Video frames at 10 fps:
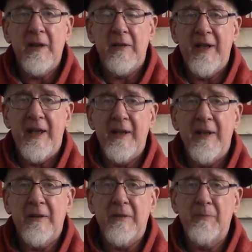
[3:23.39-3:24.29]
you know, it, you
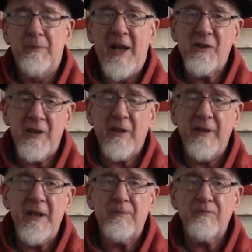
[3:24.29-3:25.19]
know
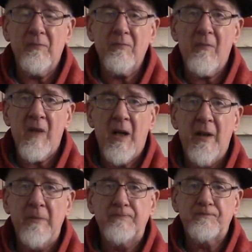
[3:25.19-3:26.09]
basically,
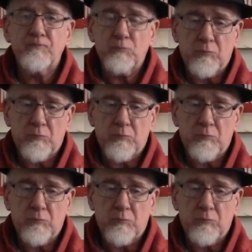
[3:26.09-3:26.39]
um,